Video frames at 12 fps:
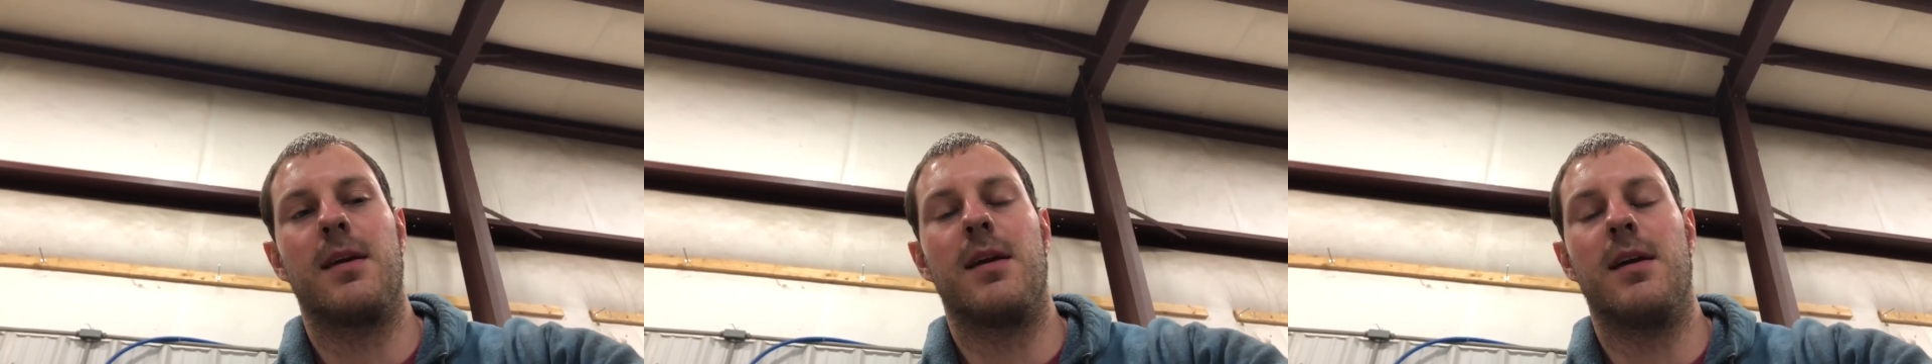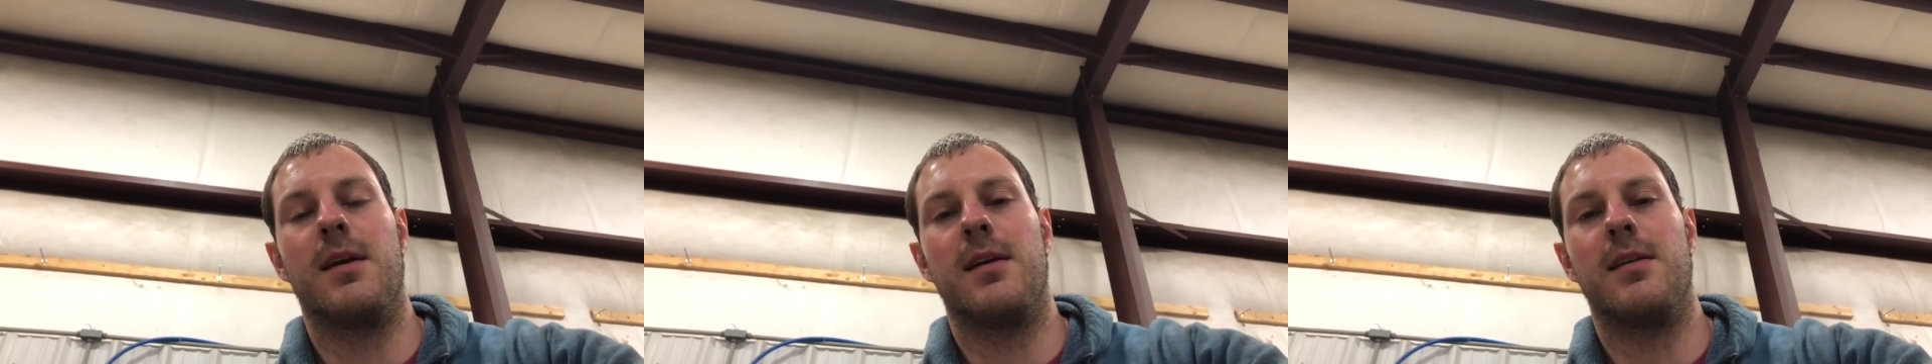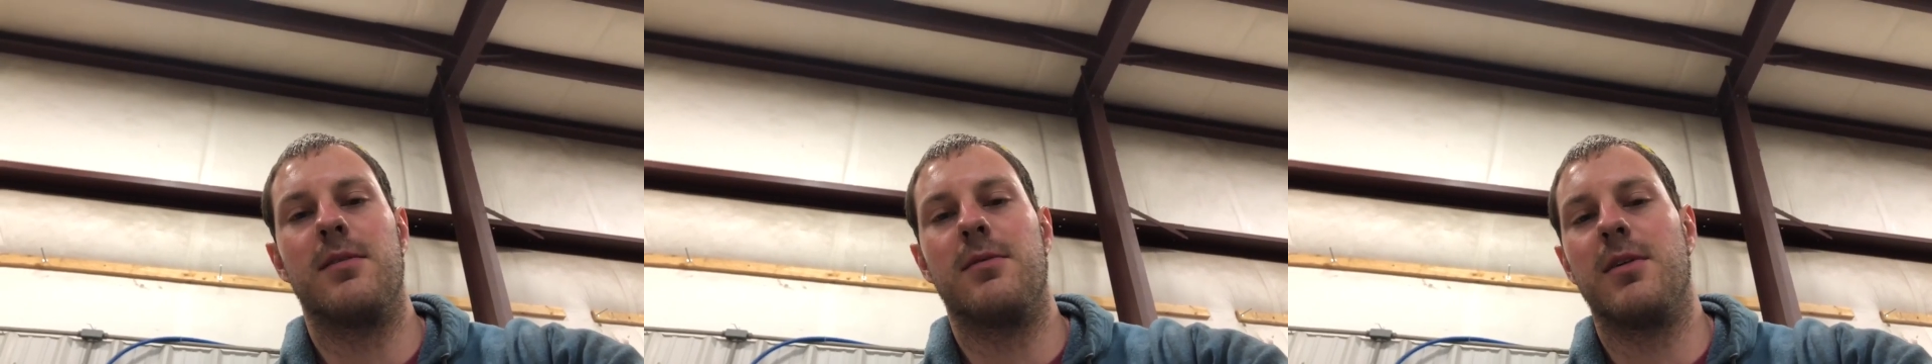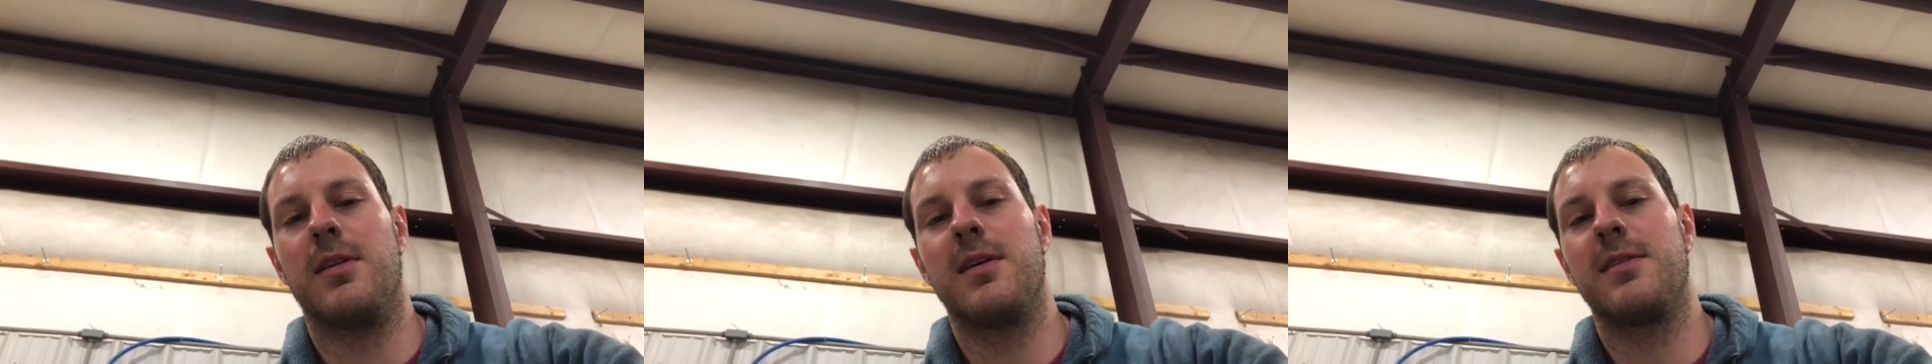
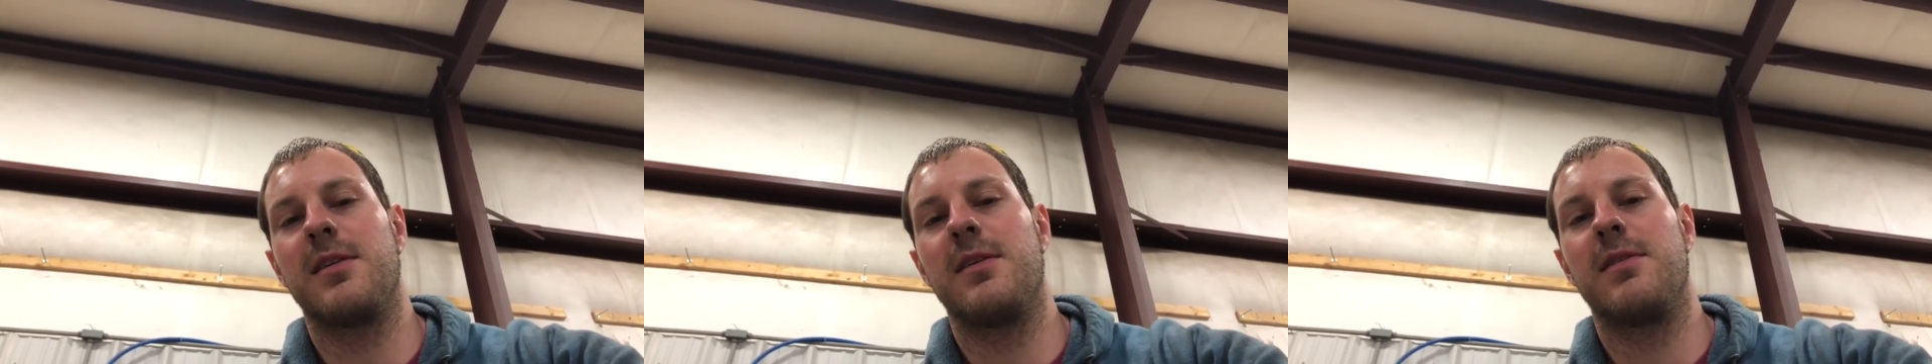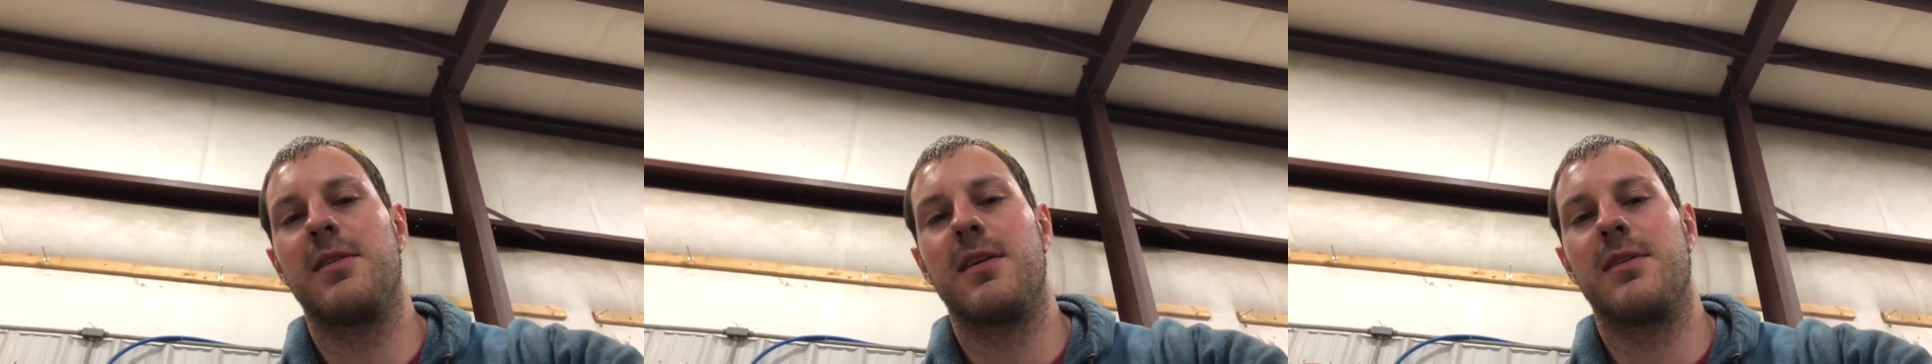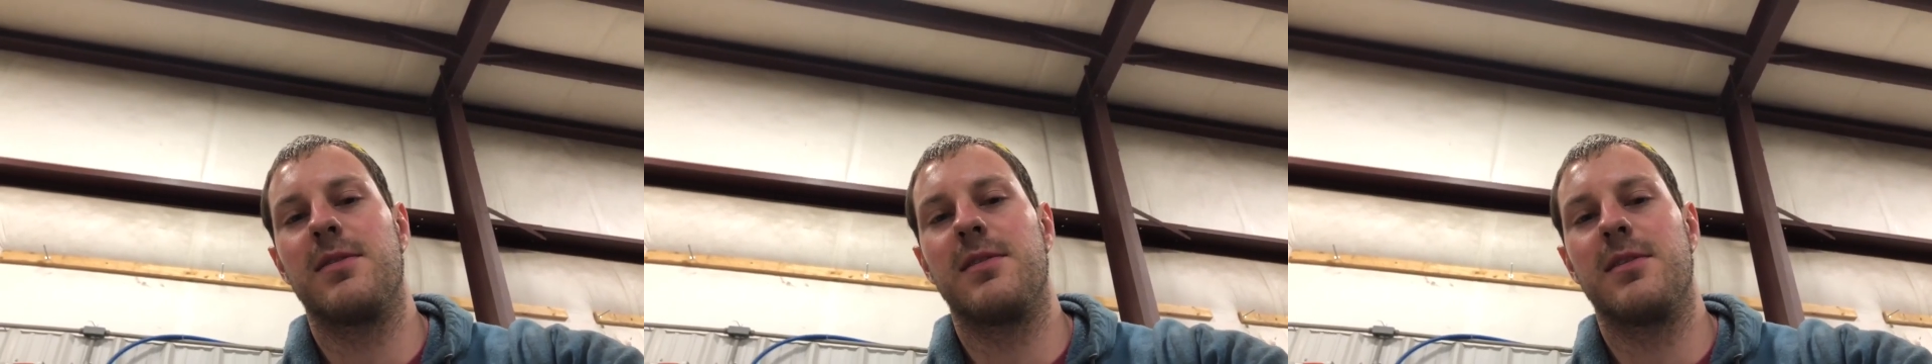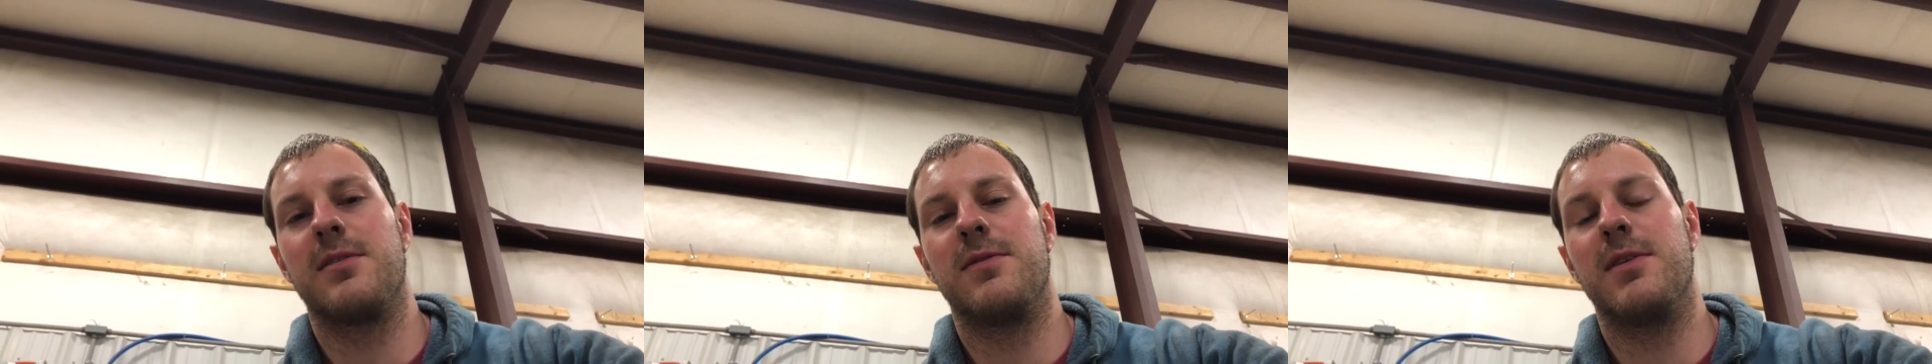And well, that's everything
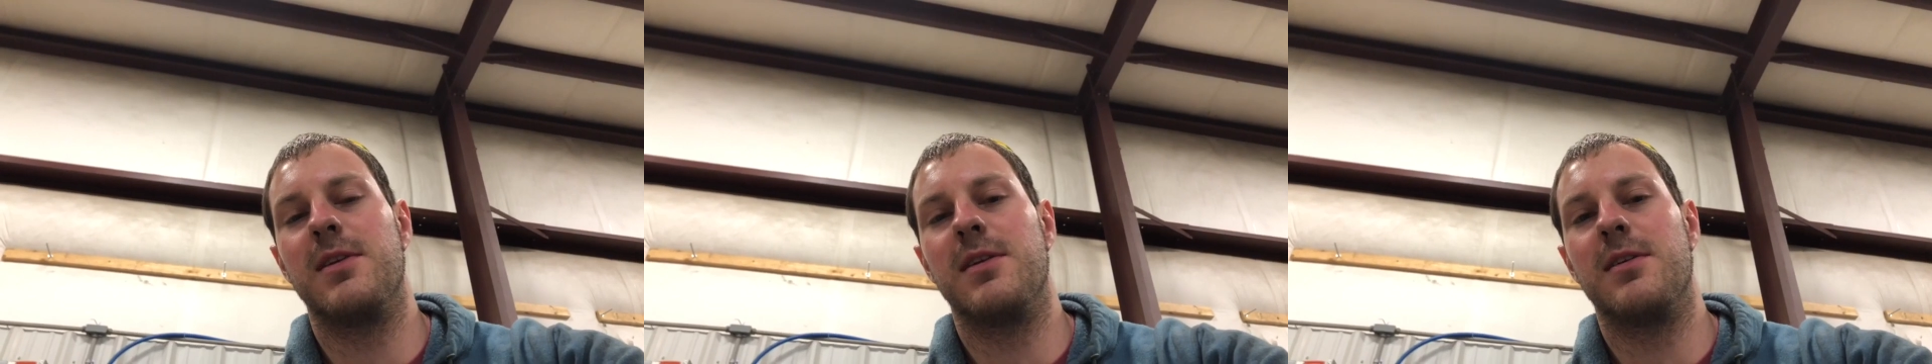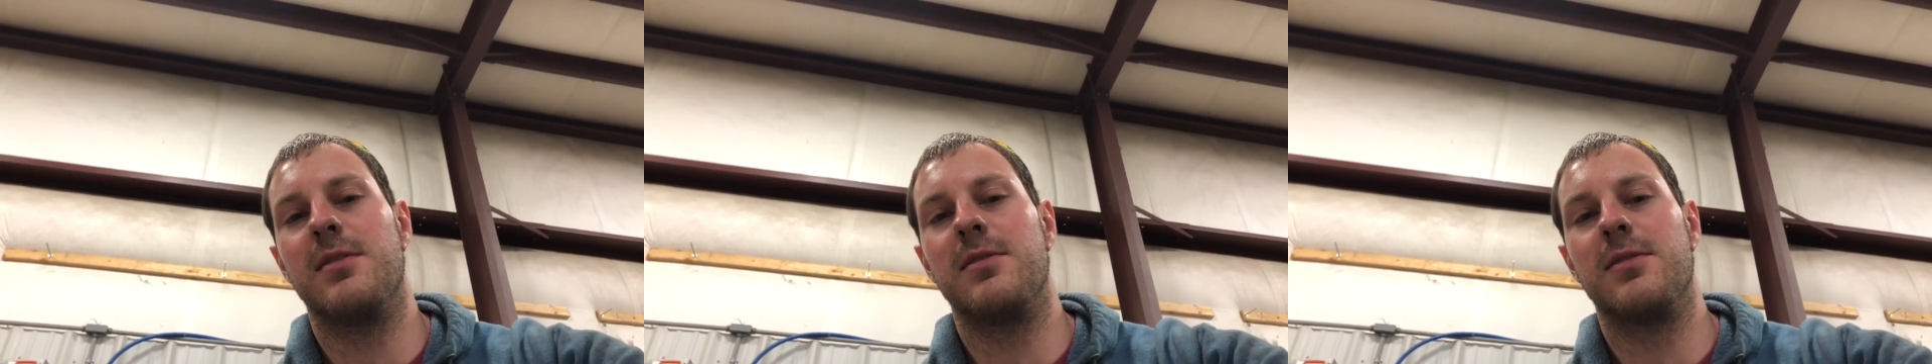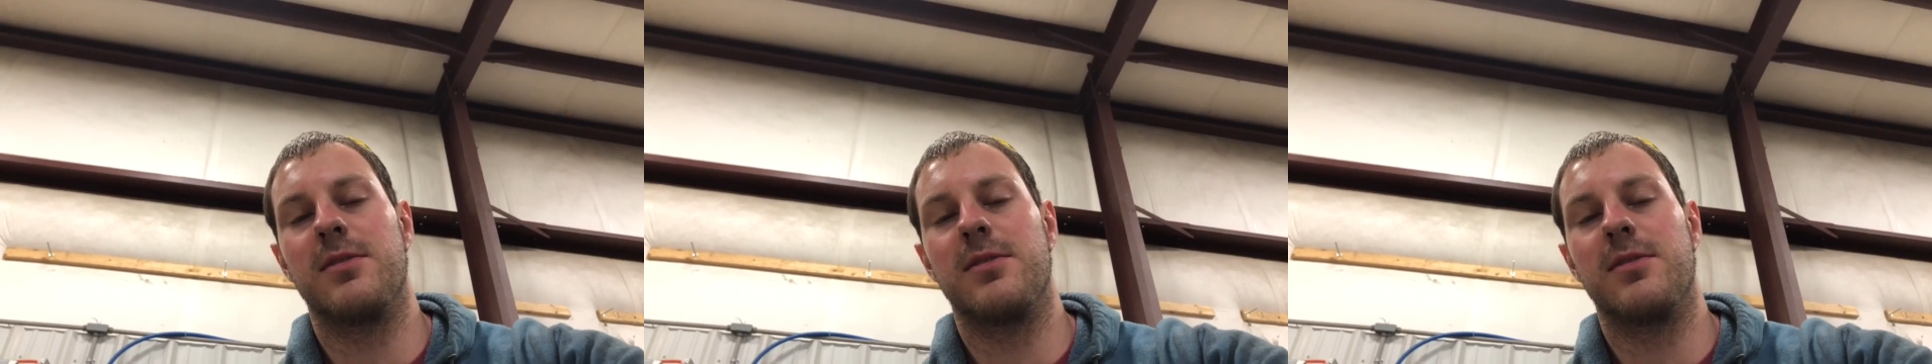for this video.